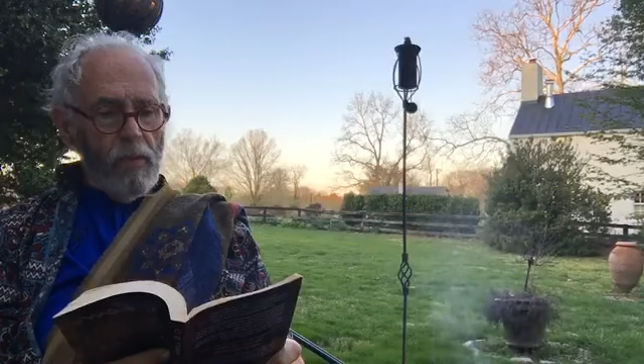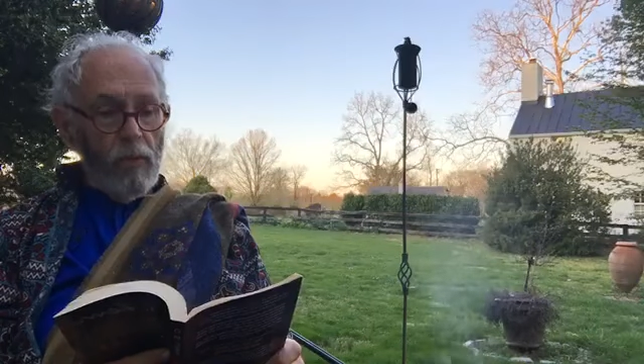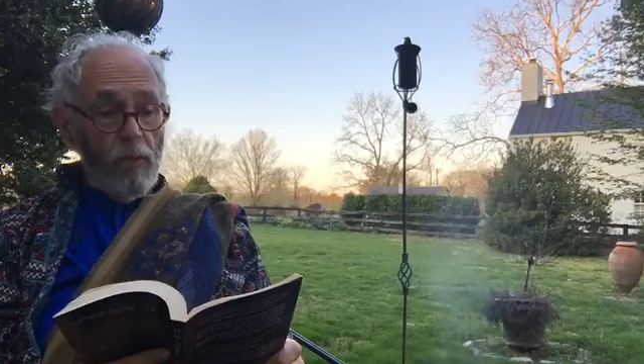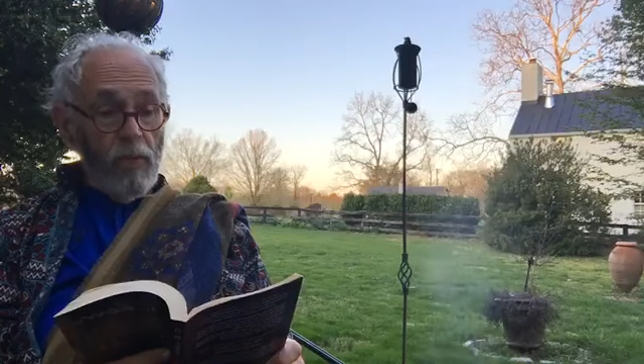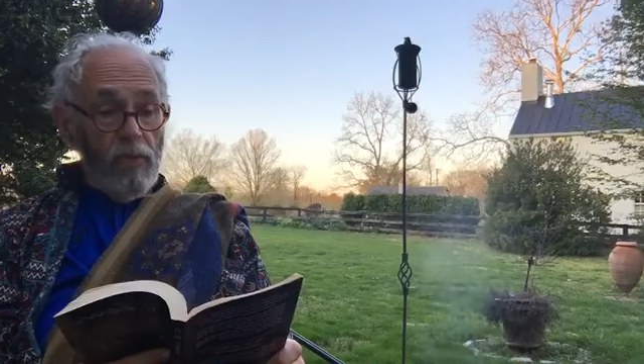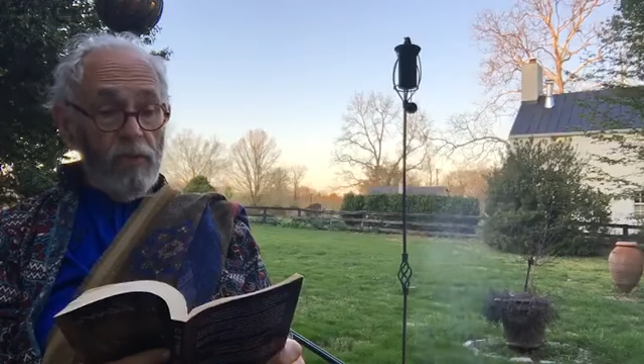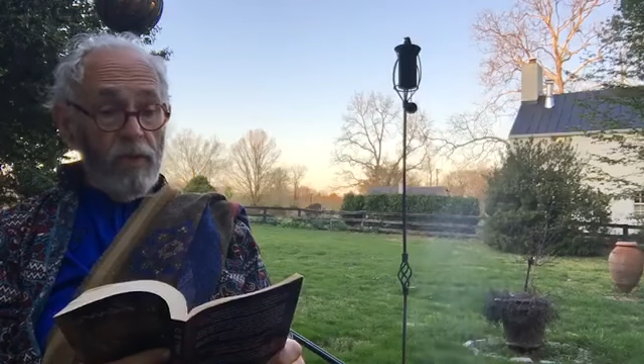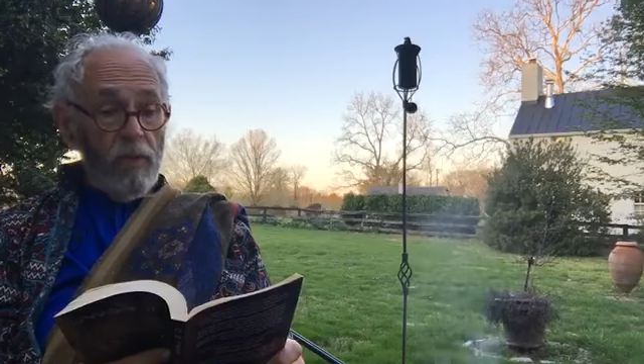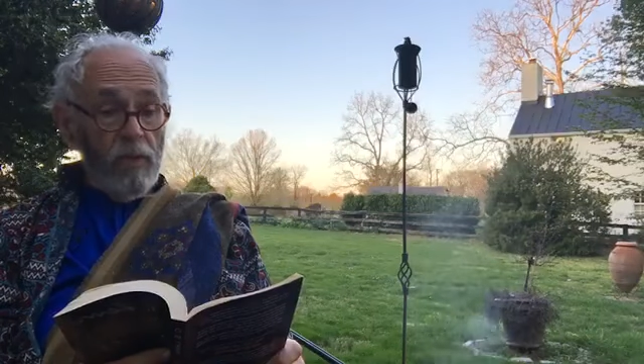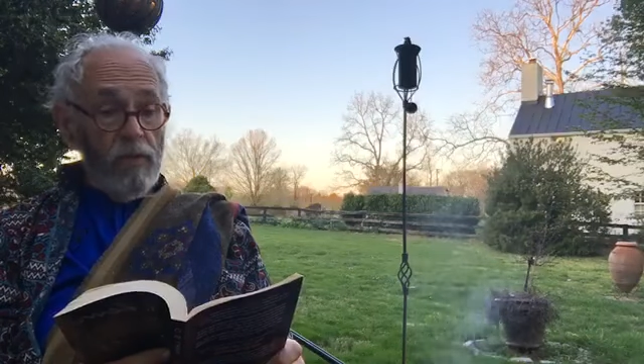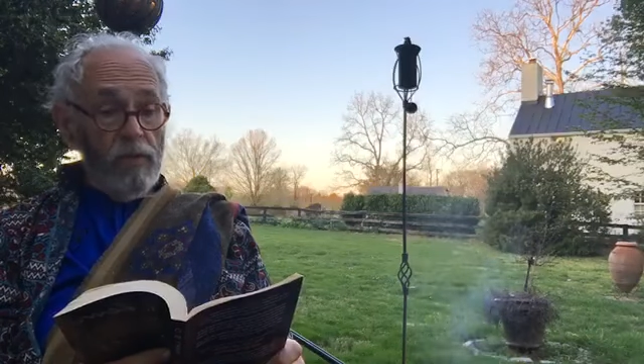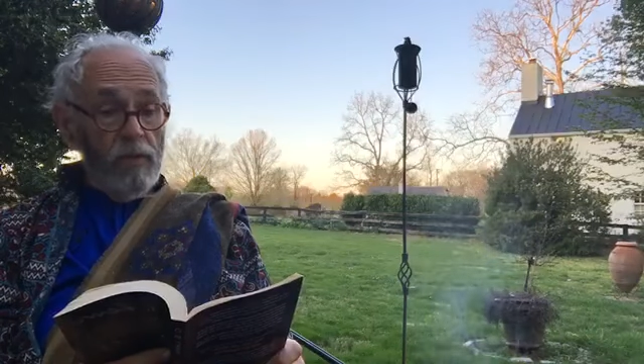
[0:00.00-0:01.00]
Whether I
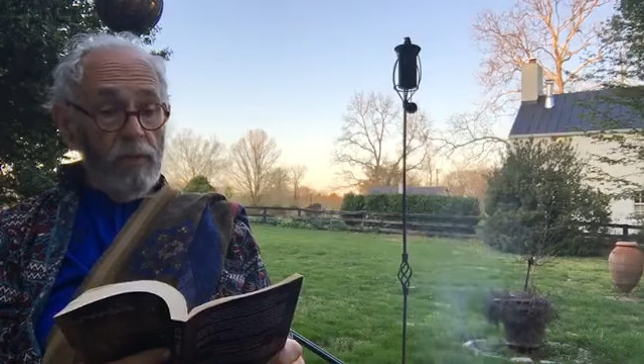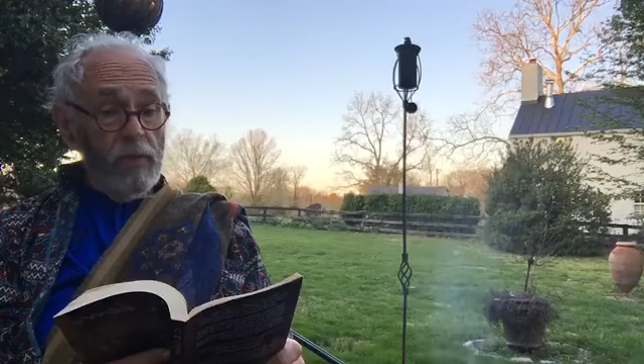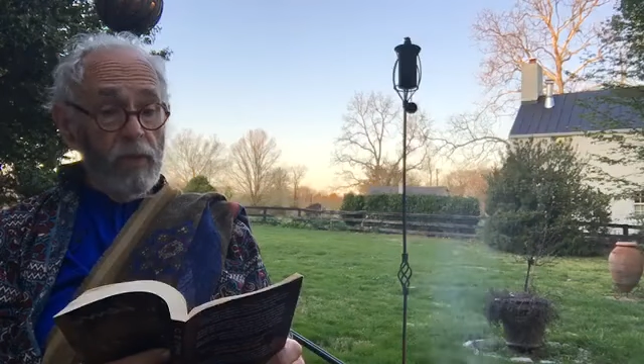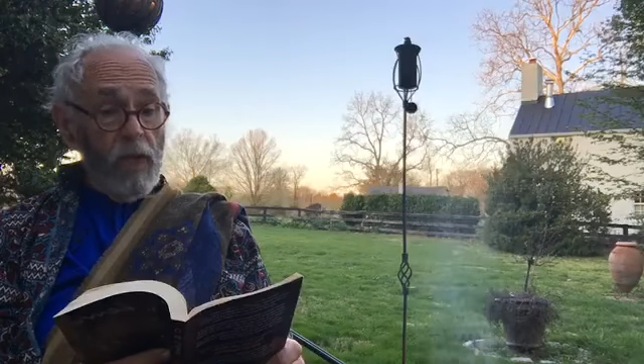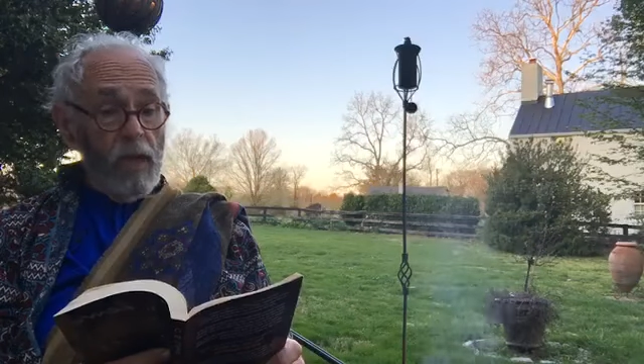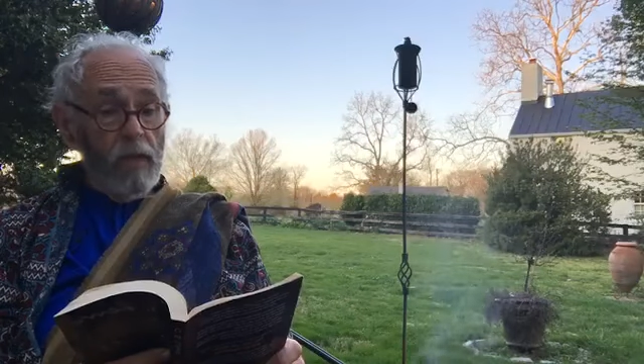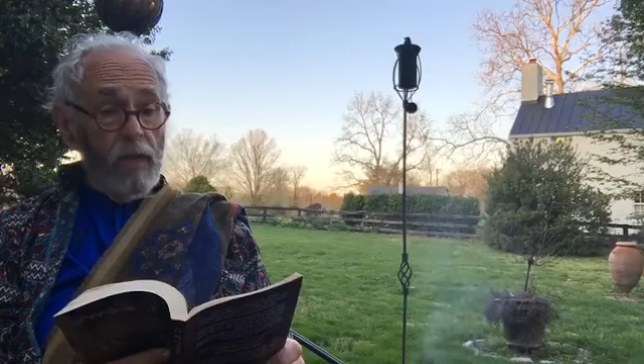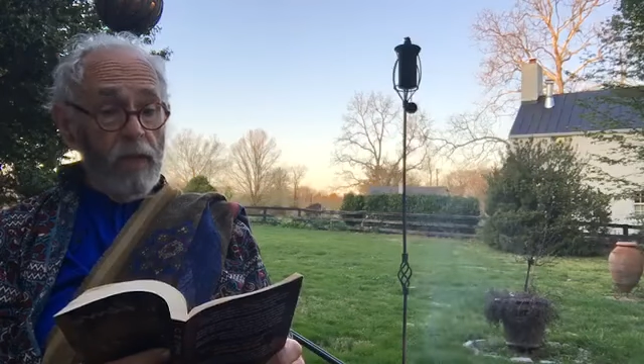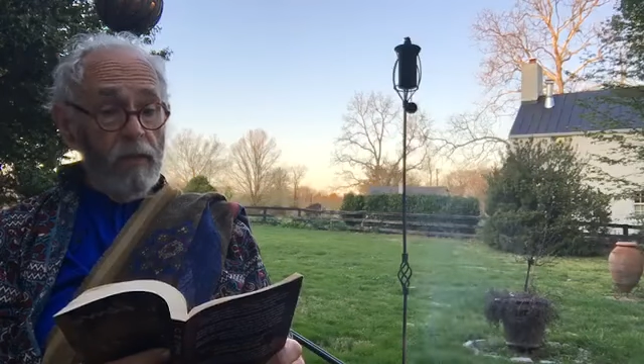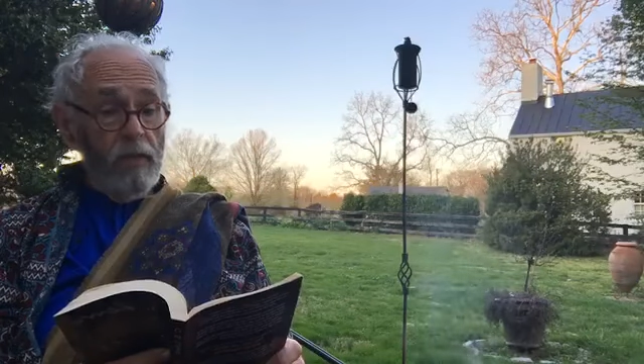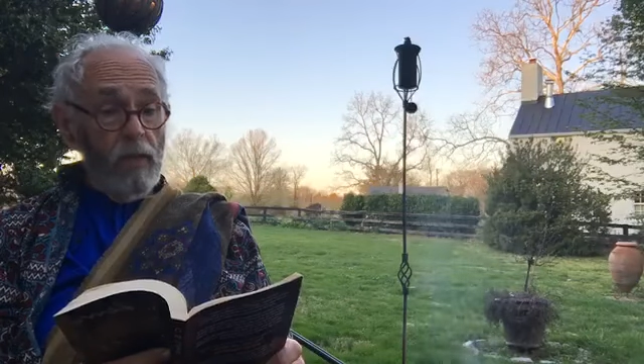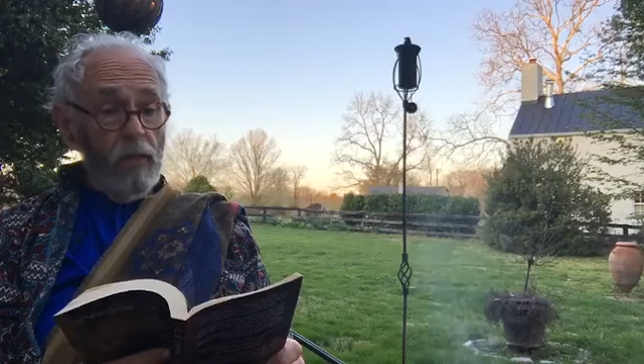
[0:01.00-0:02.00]
want him or not, I
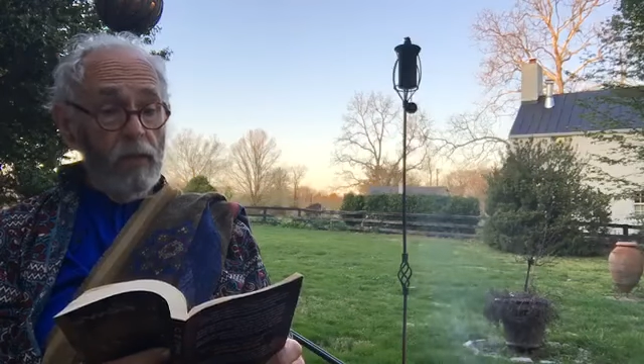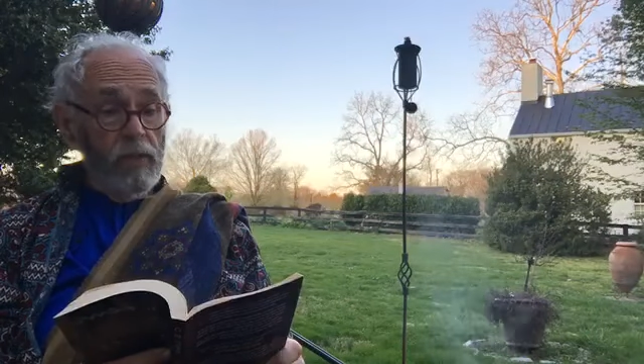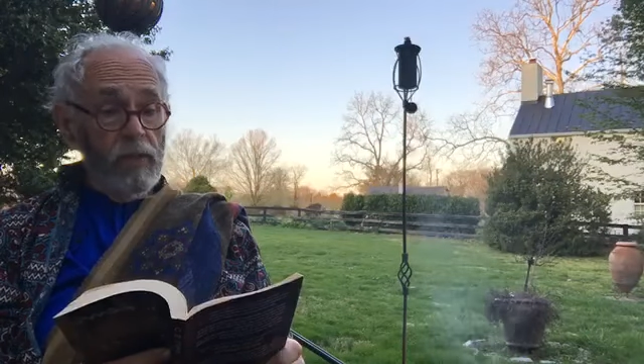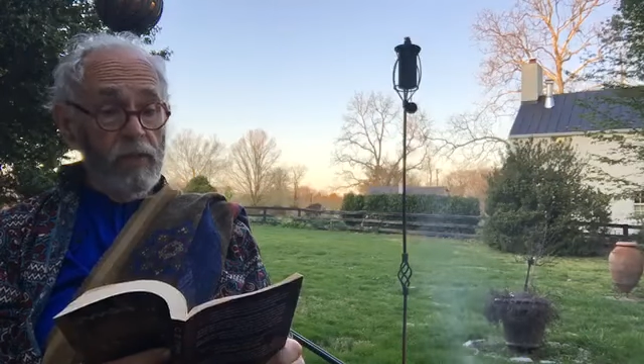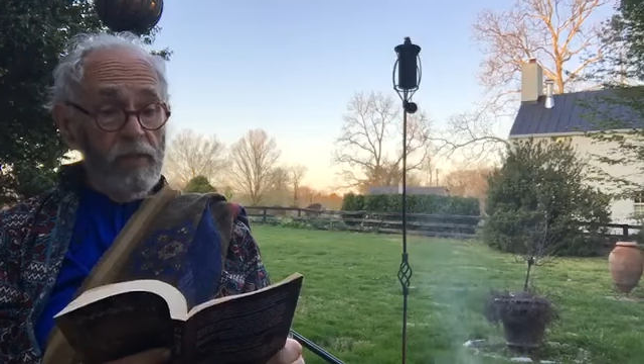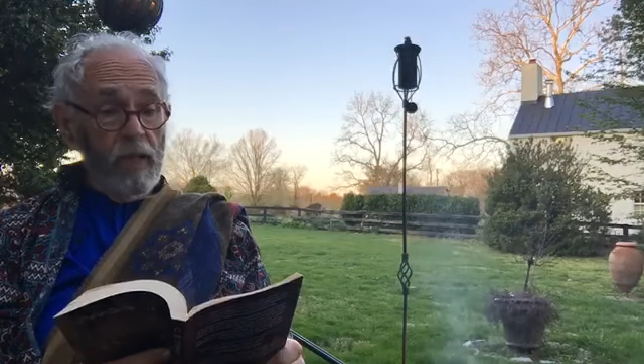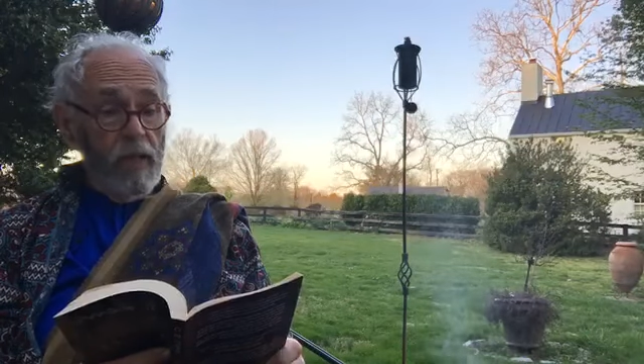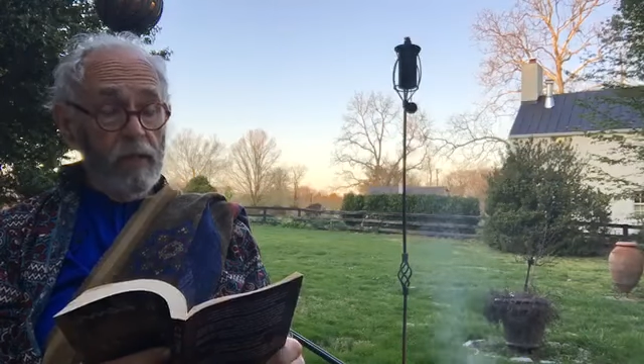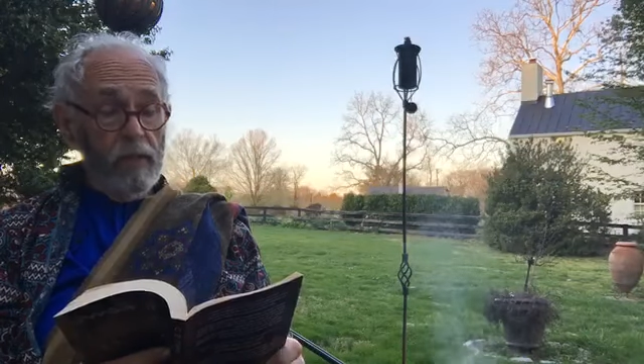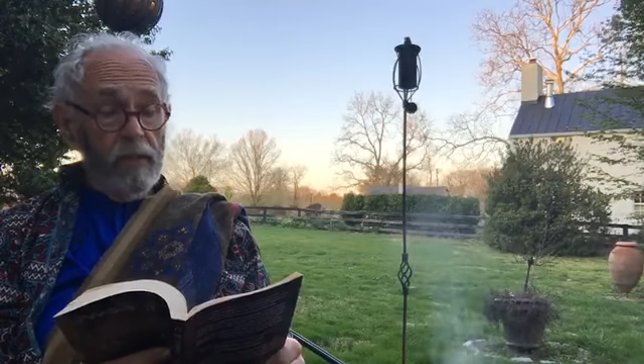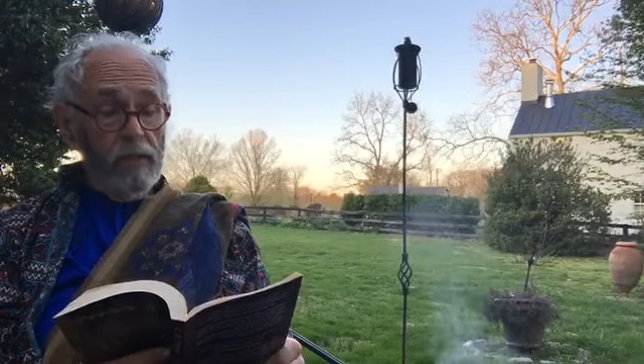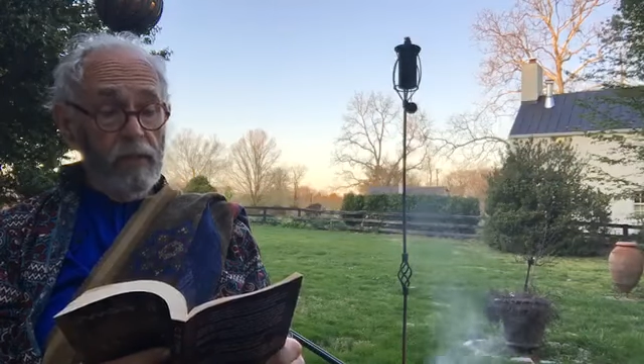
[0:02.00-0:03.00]
know that he's not
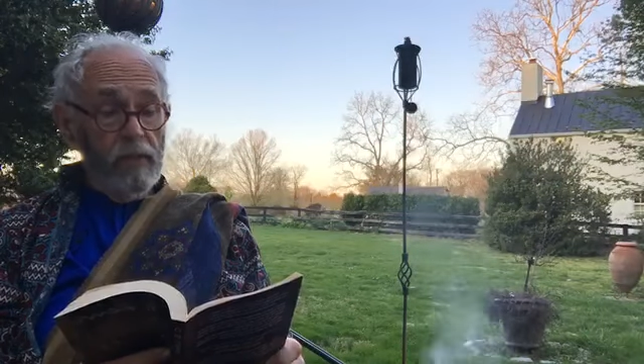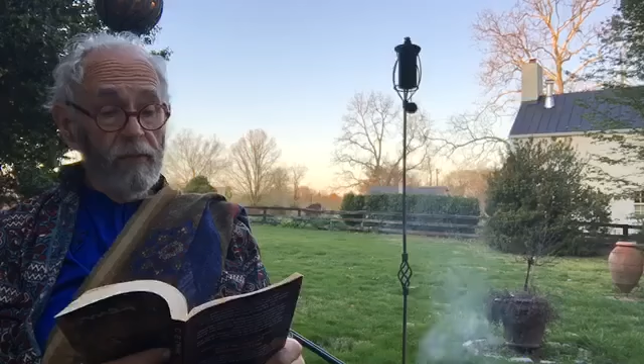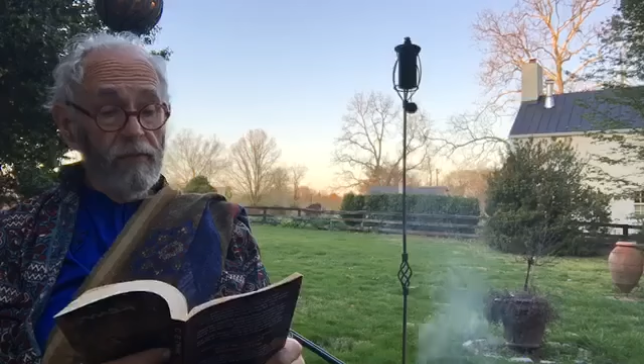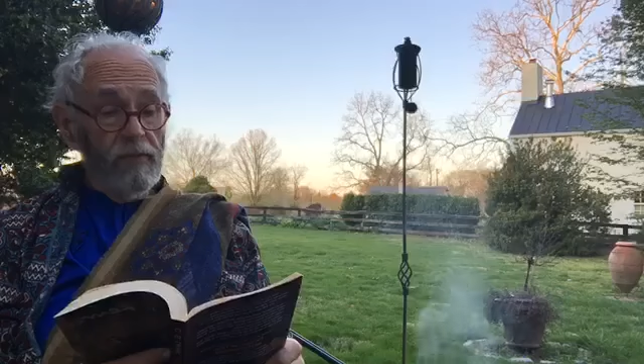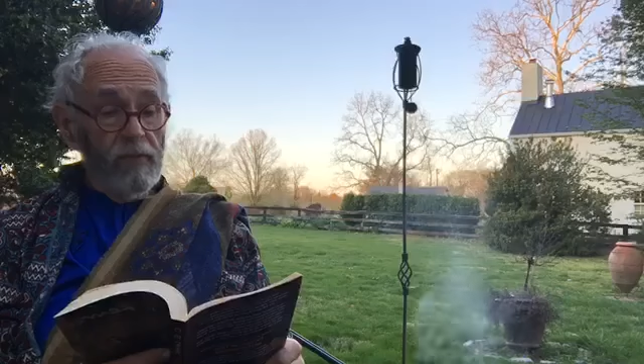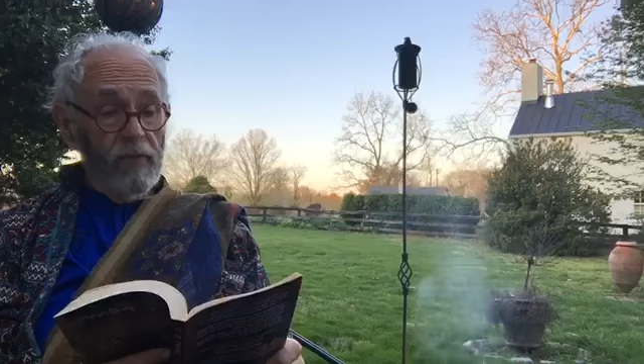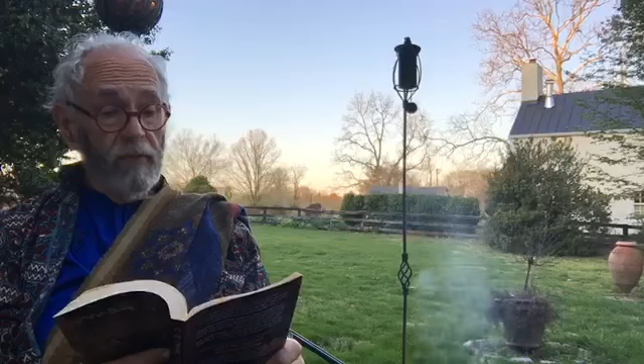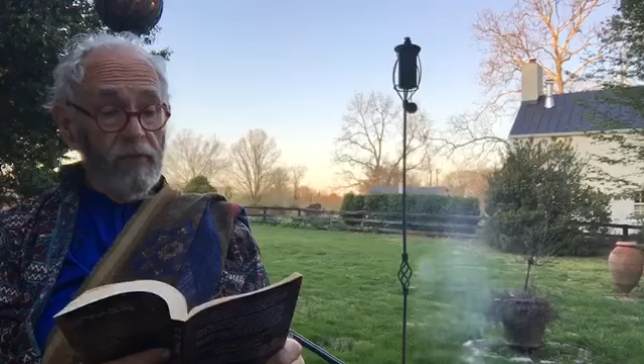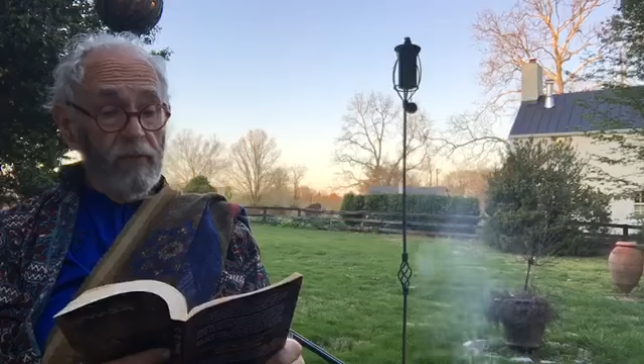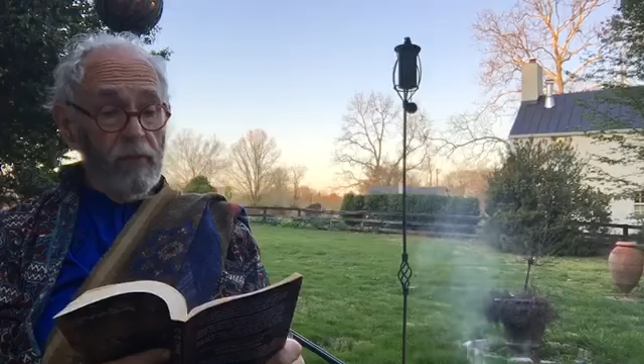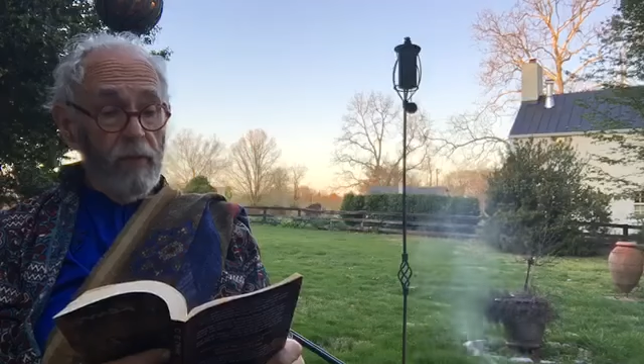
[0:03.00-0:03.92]
going to live forever.